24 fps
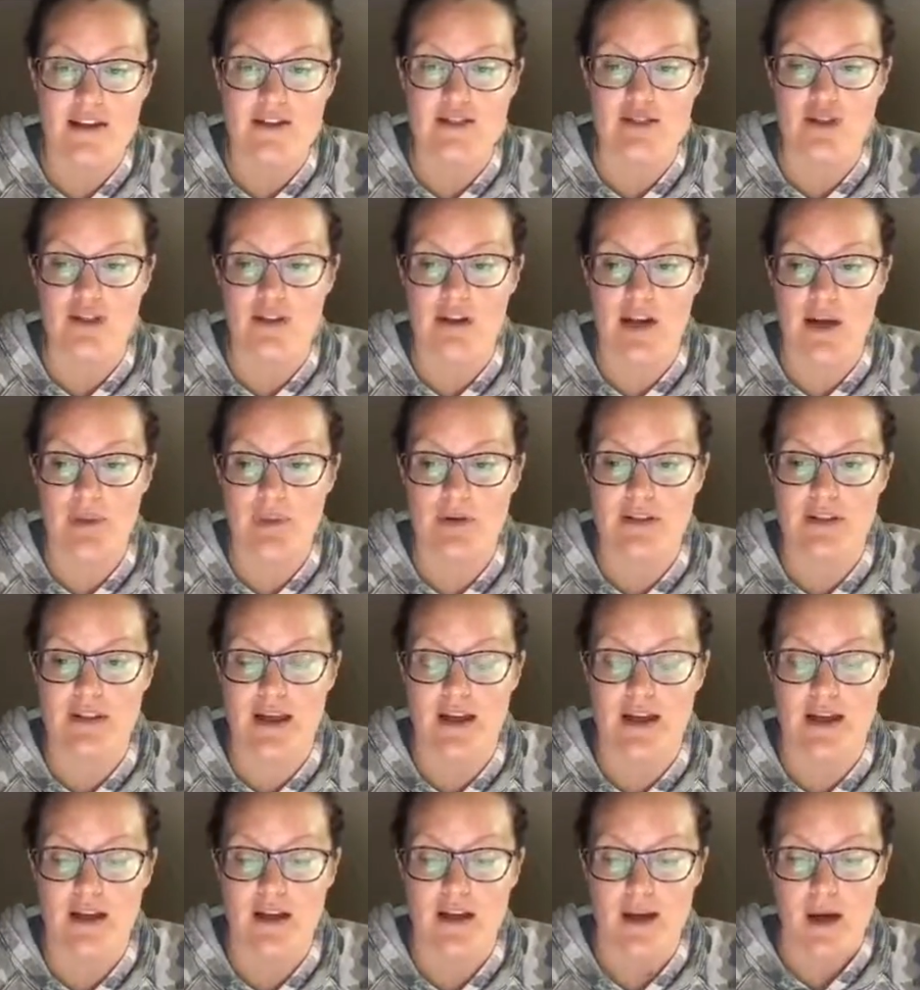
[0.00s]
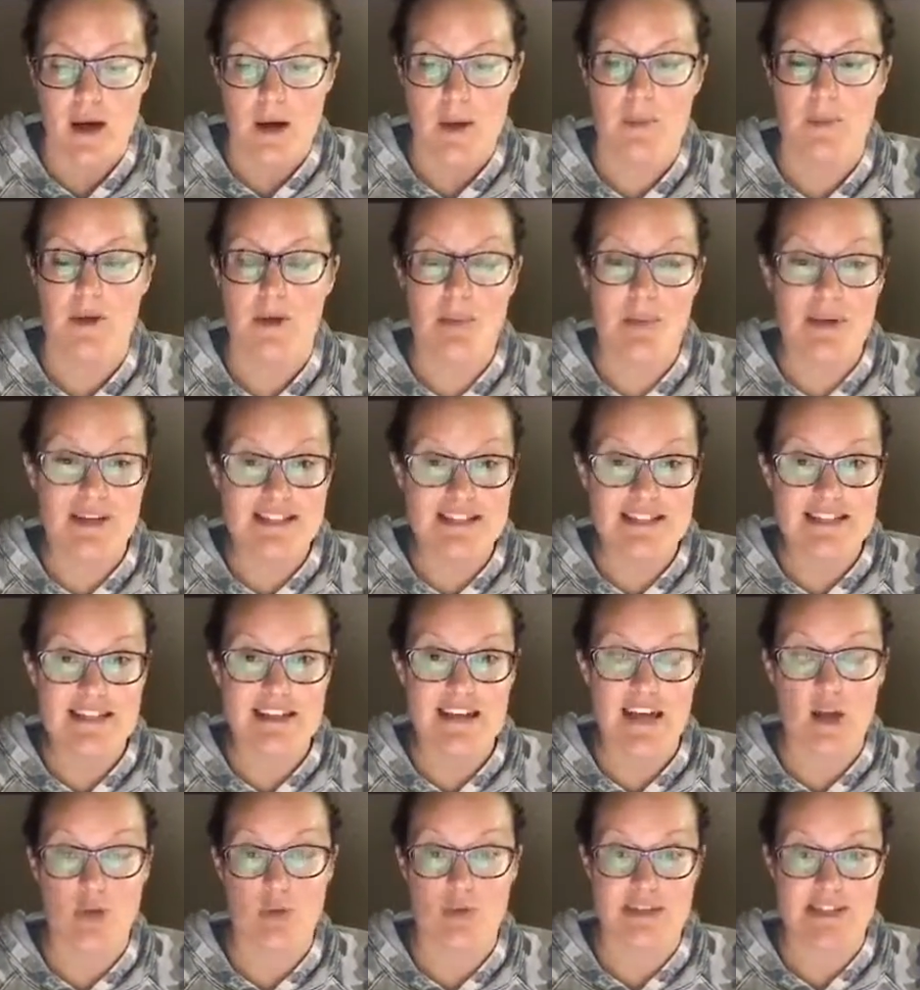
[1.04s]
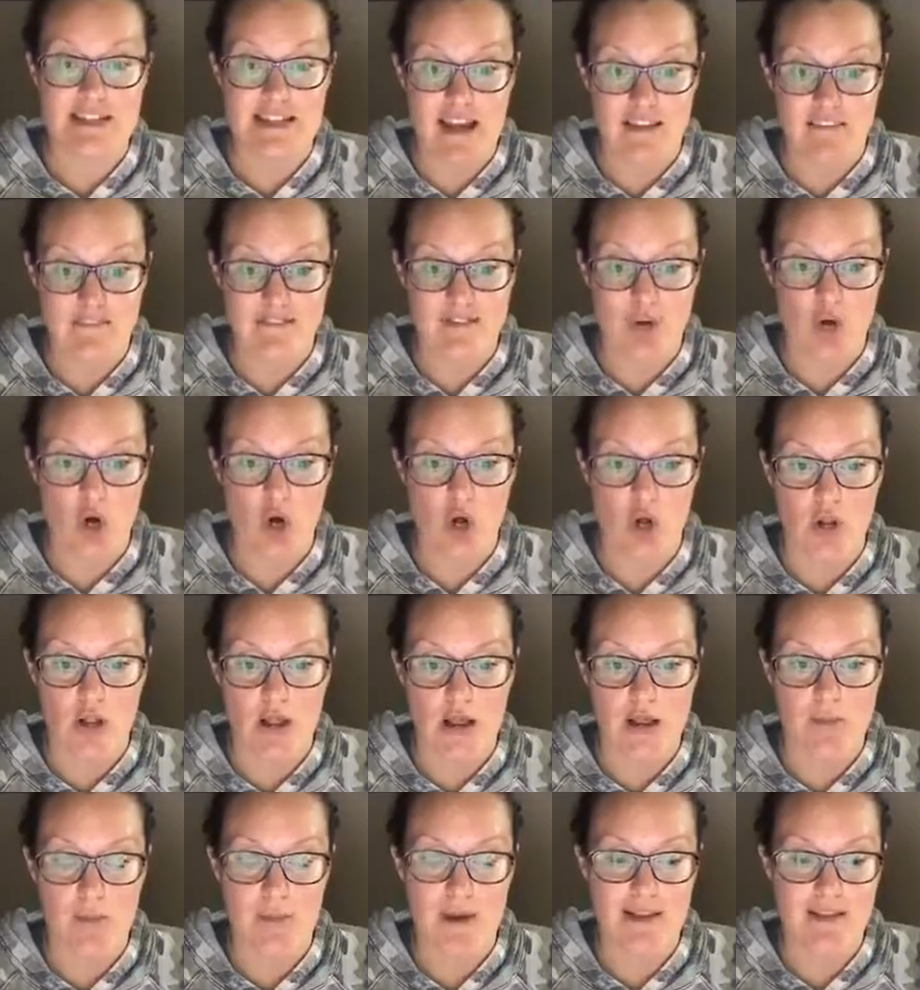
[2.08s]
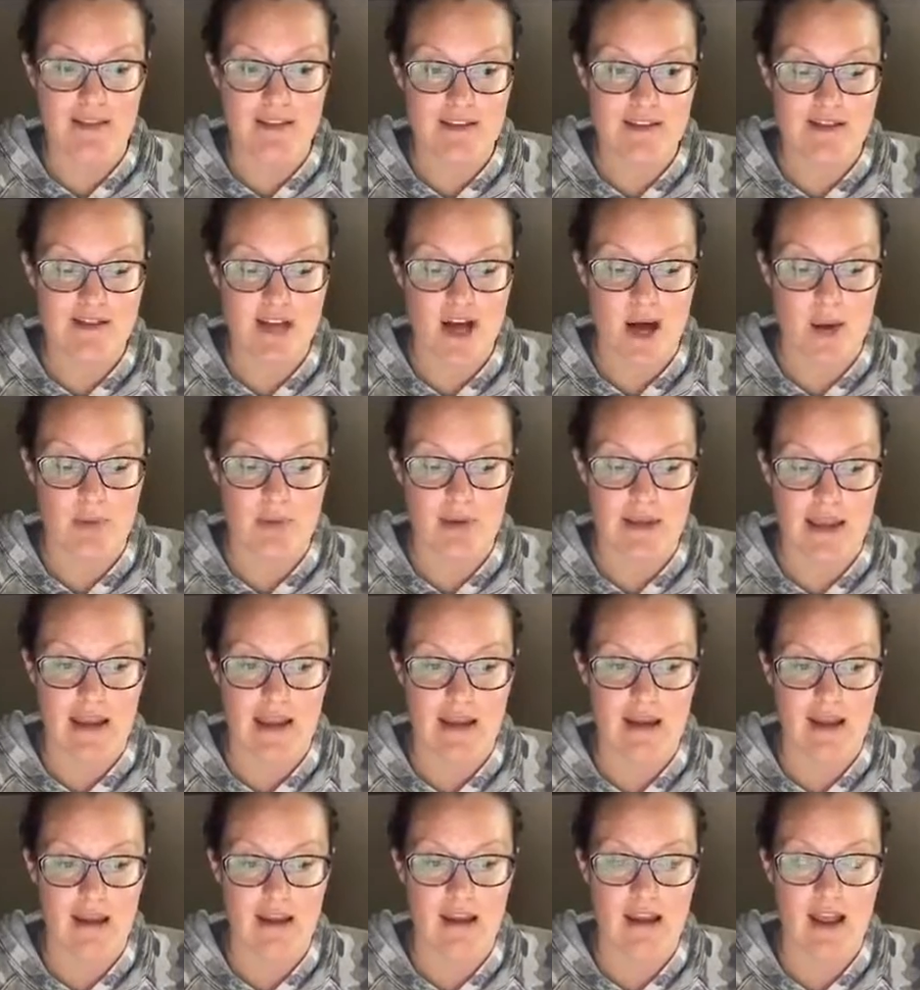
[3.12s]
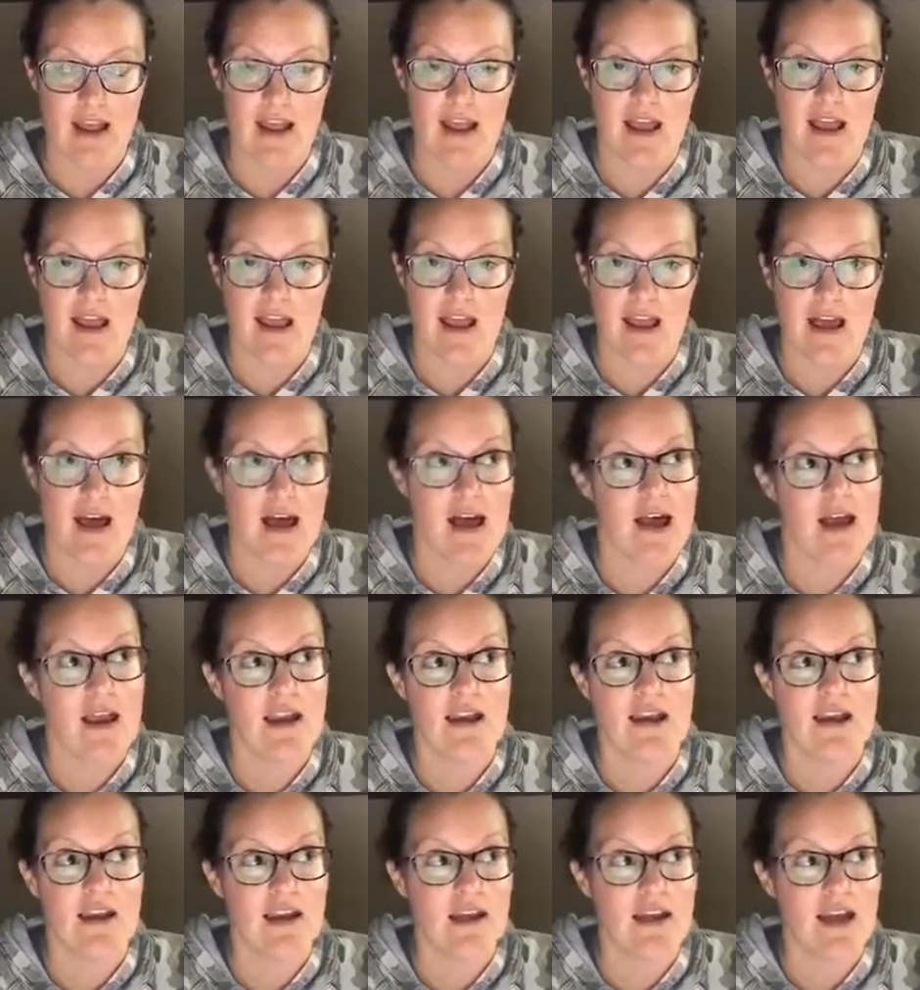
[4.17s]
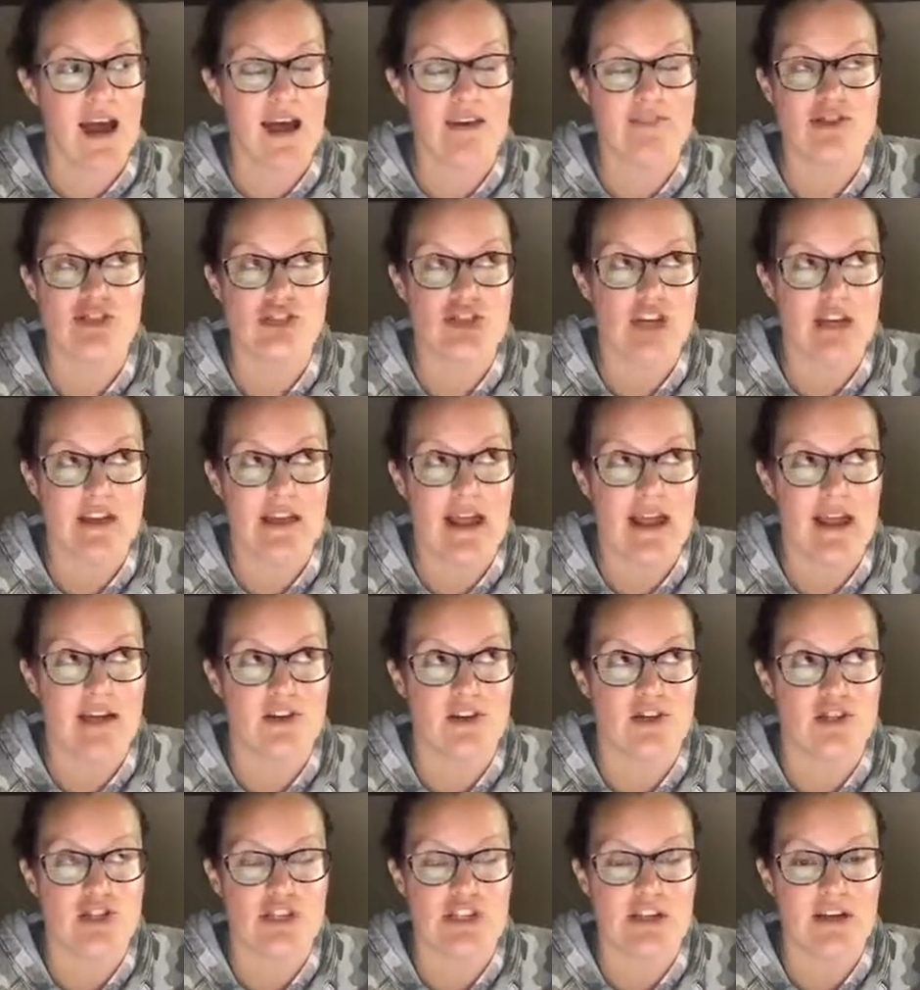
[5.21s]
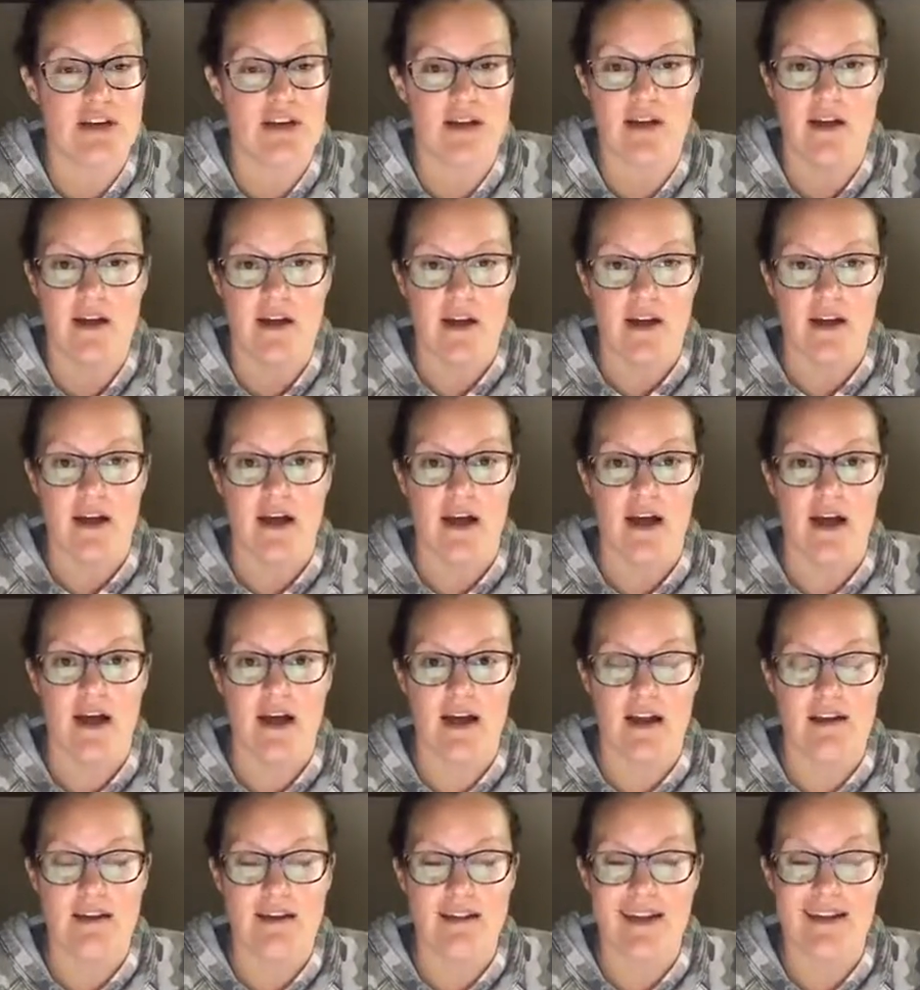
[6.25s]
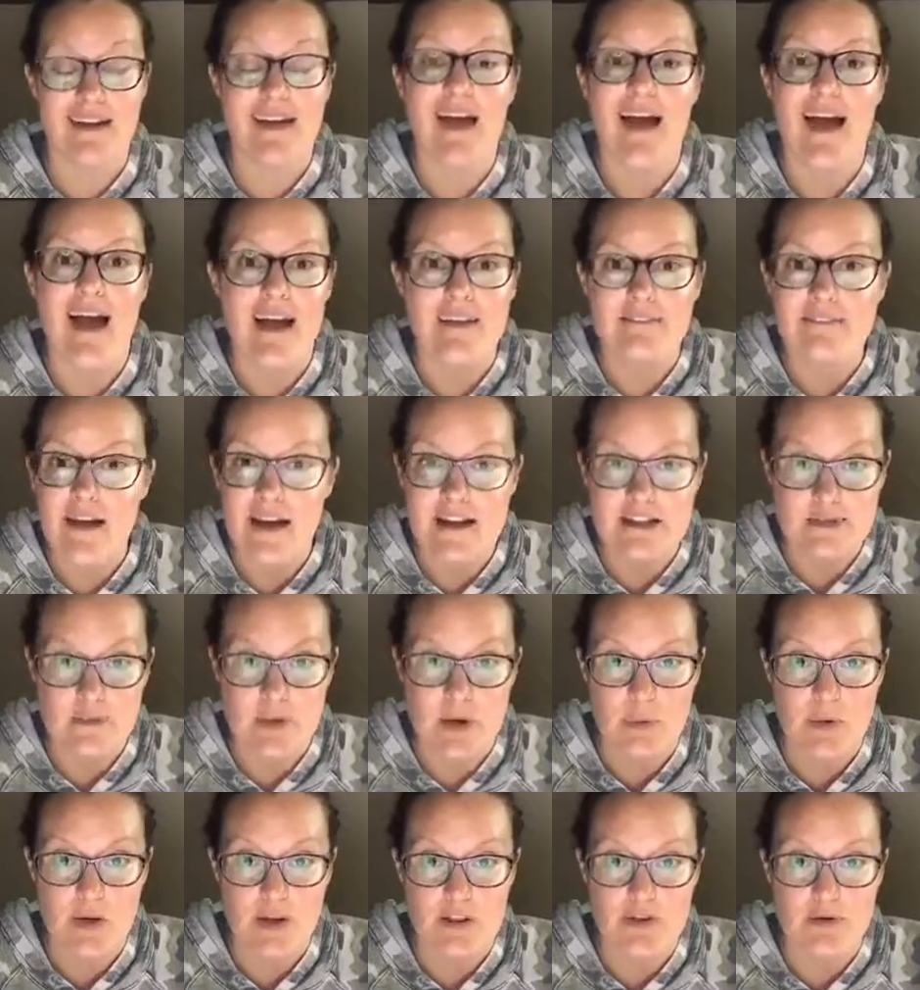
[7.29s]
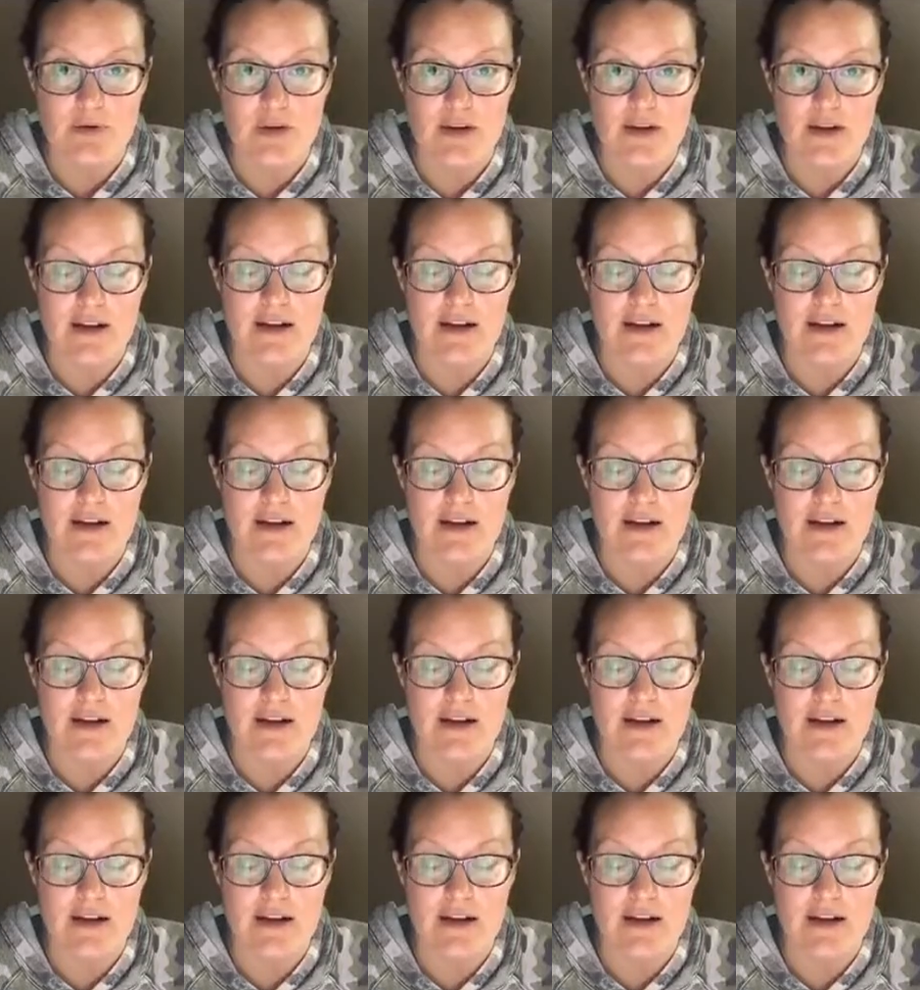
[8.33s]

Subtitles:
And so then I would like be pissy and resentful and make things complicated and have shitty energy and like half-ass my way through it.